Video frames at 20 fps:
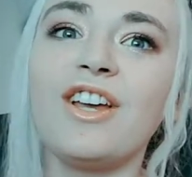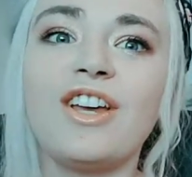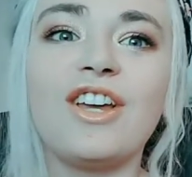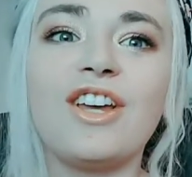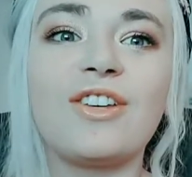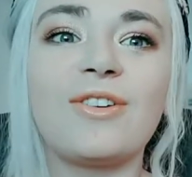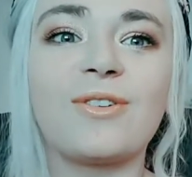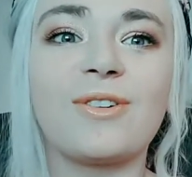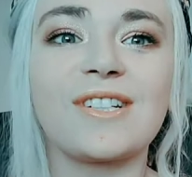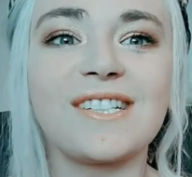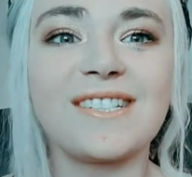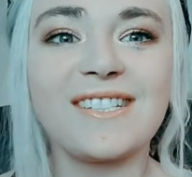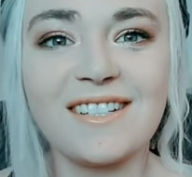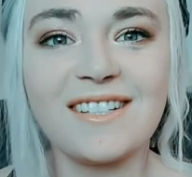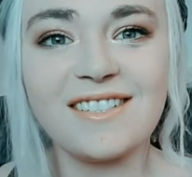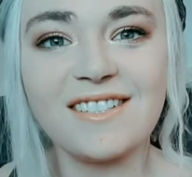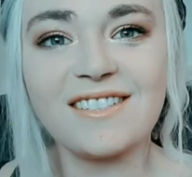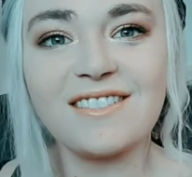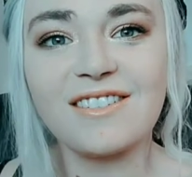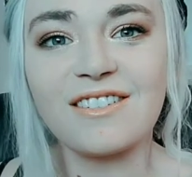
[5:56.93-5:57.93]
your
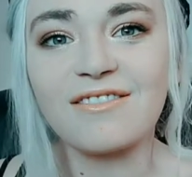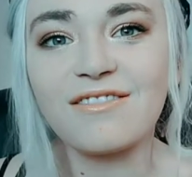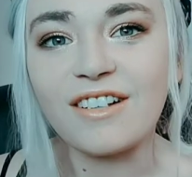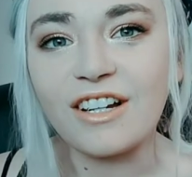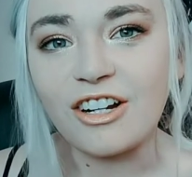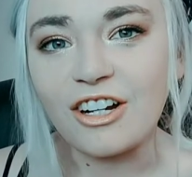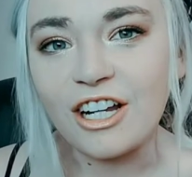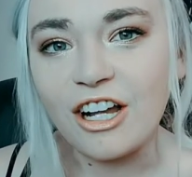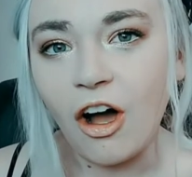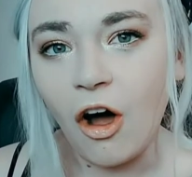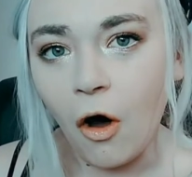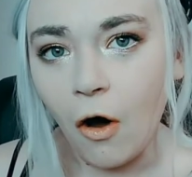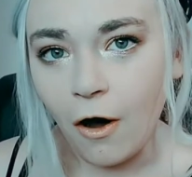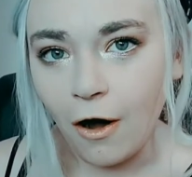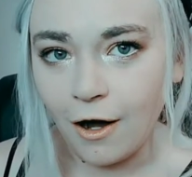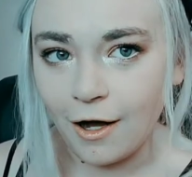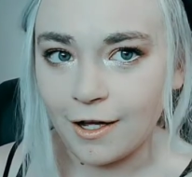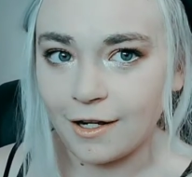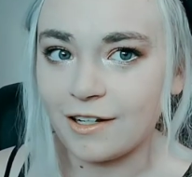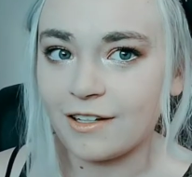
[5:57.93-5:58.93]
senses are very
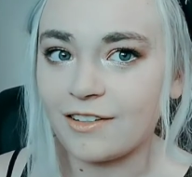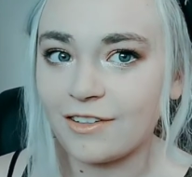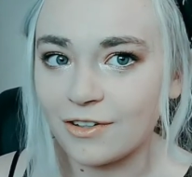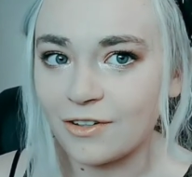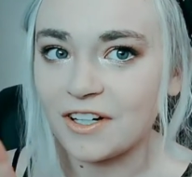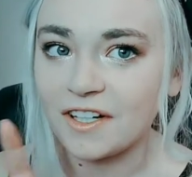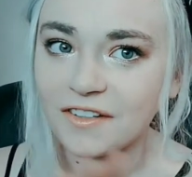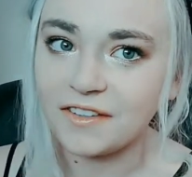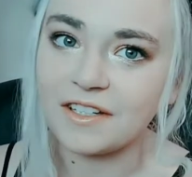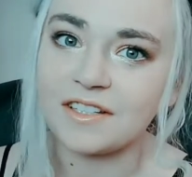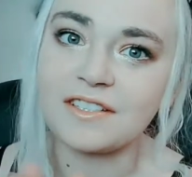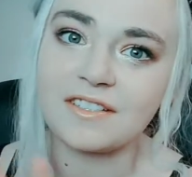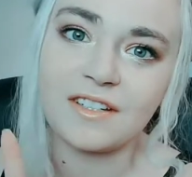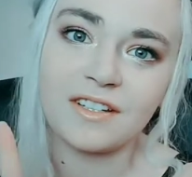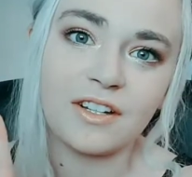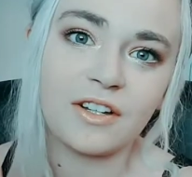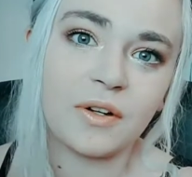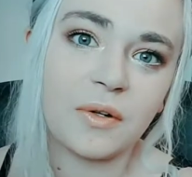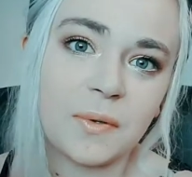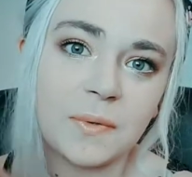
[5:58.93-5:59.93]
odd during this
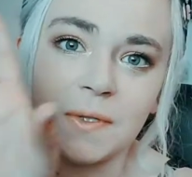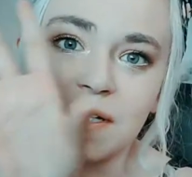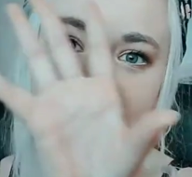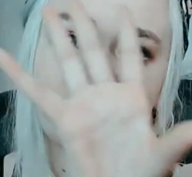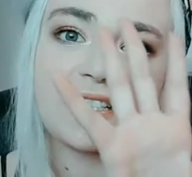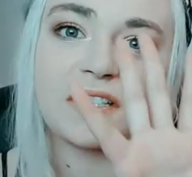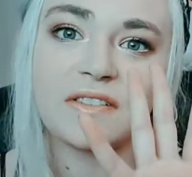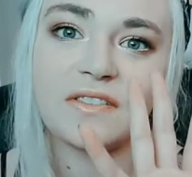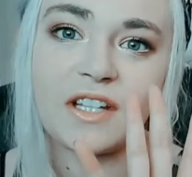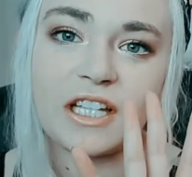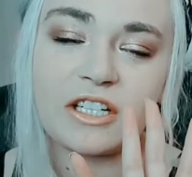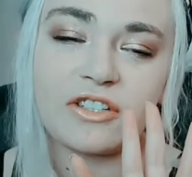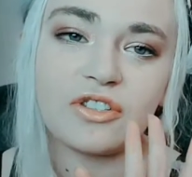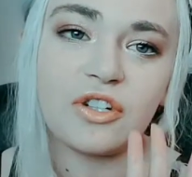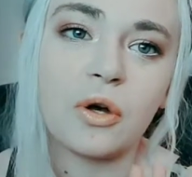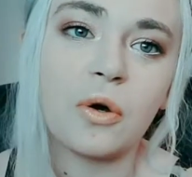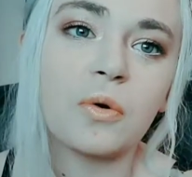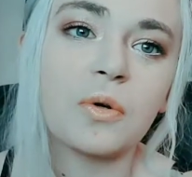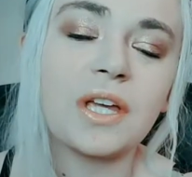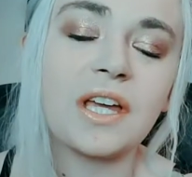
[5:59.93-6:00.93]
whole ex- like
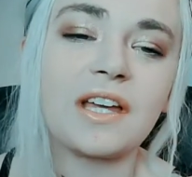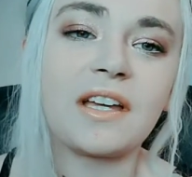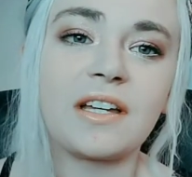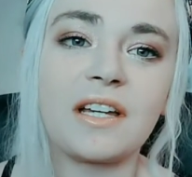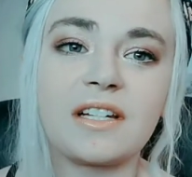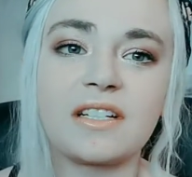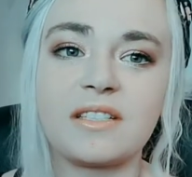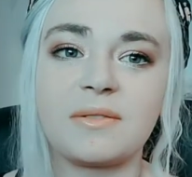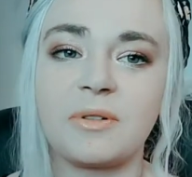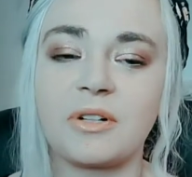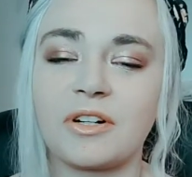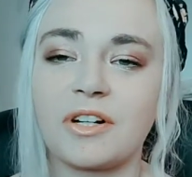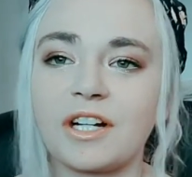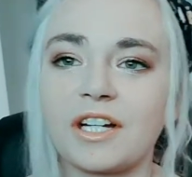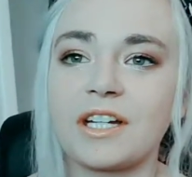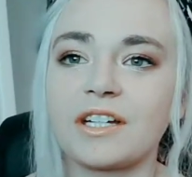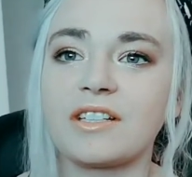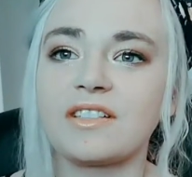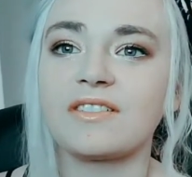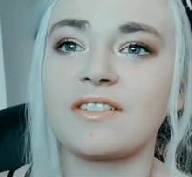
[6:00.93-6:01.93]
choking
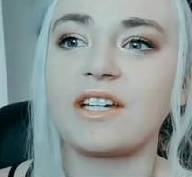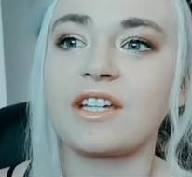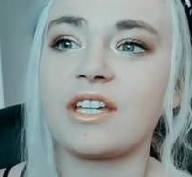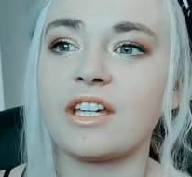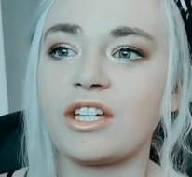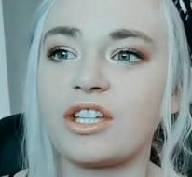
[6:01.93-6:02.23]
experience. Like,